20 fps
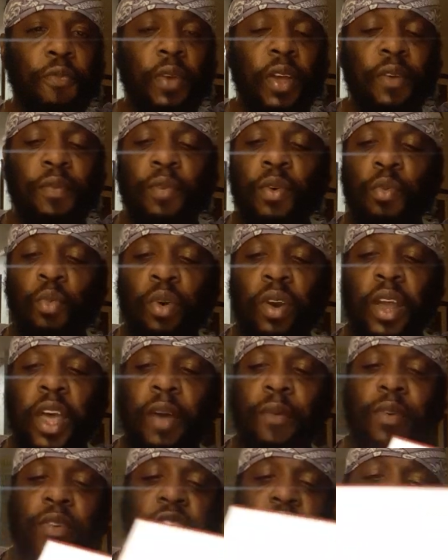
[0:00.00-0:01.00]
if we want to
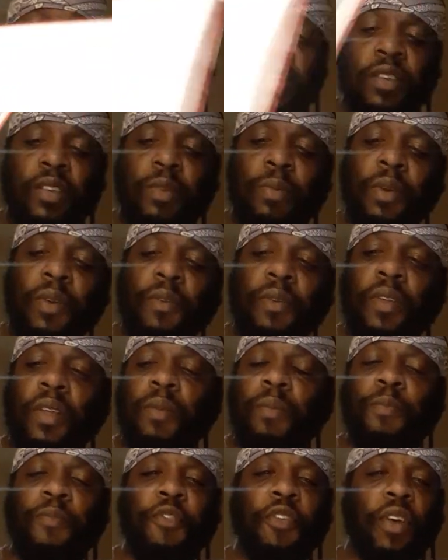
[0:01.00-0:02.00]
have a chance to be
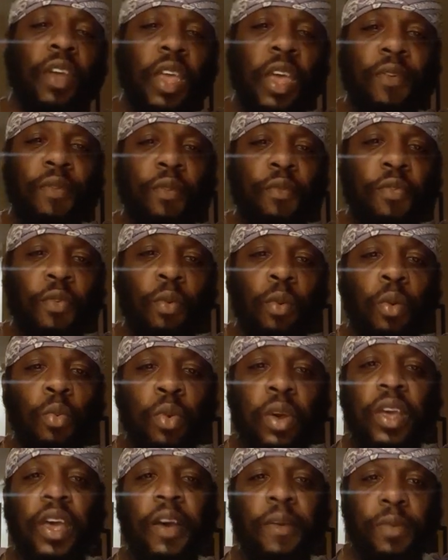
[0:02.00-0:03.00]
forgiven for what
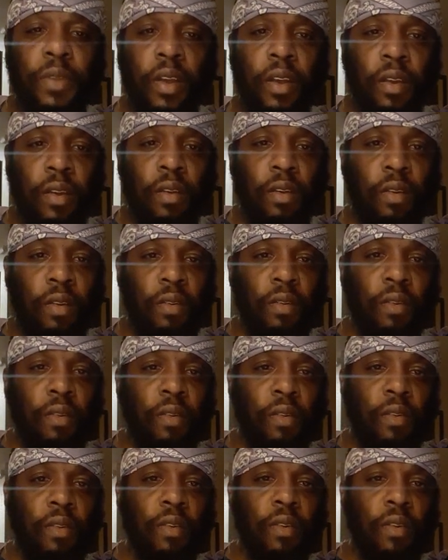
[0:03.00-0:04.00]
we have done.
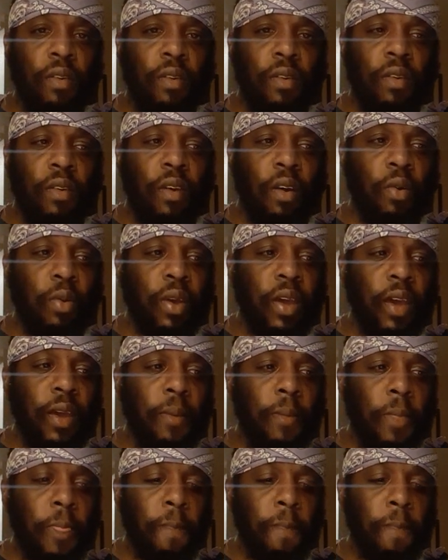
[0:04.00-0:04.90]
Okay,